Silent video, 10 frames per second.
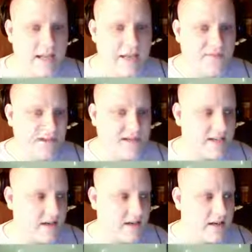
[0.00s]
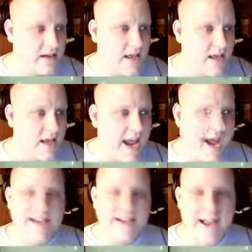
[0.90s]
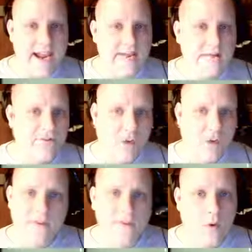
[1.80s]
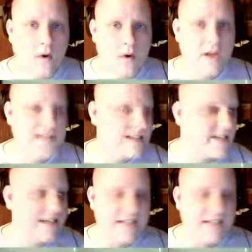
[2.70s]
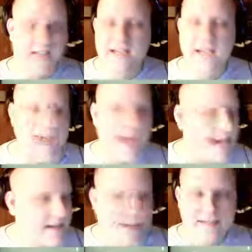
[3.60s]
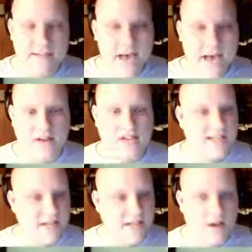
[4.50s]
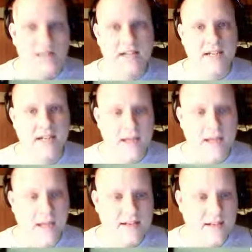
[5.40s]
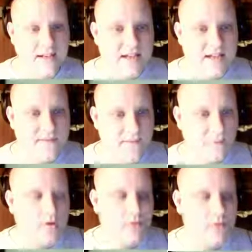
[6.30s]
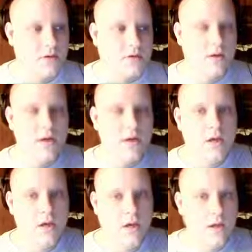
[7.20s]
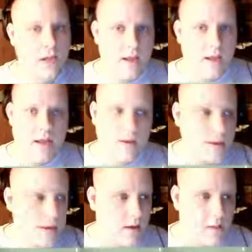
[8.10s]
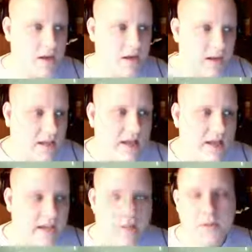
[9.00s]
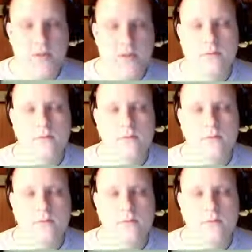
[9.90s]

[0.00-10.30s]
it's in 8-8, a 4-4, a 16-16. It doesn't matter because as long as it says invulnerable, I mean, it can't be killed.